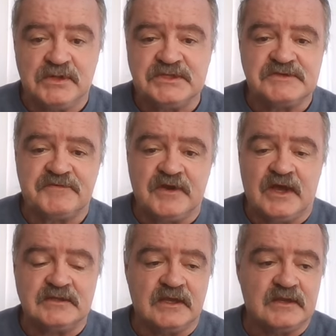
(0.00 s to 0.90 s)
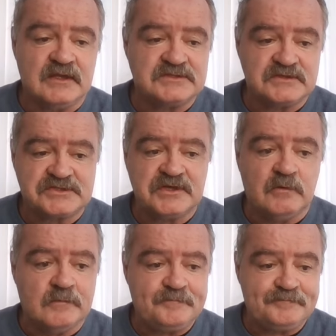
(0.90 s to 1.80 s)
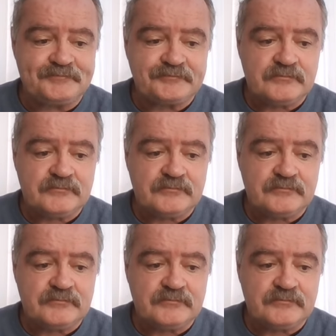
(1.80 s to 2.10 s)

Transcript: Monday's a Friday, it is. So